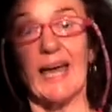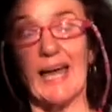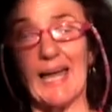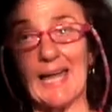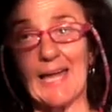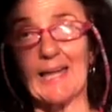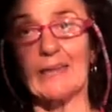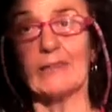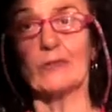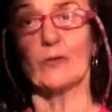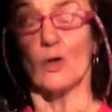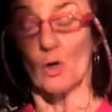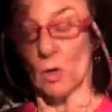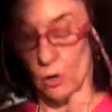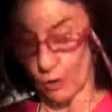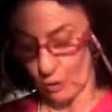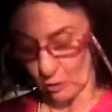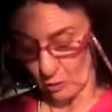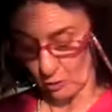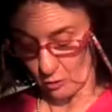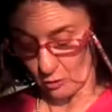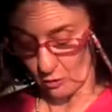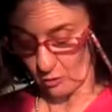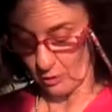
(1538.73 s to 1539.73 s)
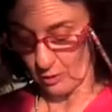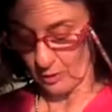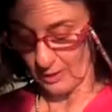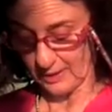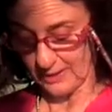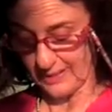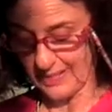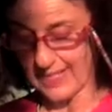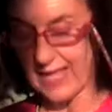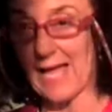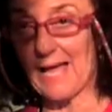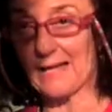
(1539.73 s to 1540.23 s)
and or
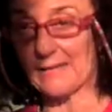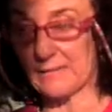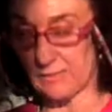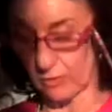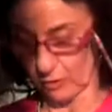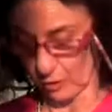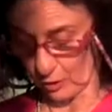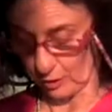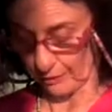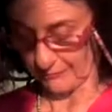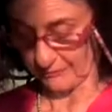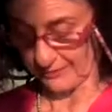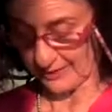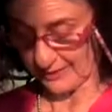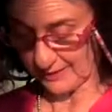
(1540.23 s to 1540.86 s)
lack of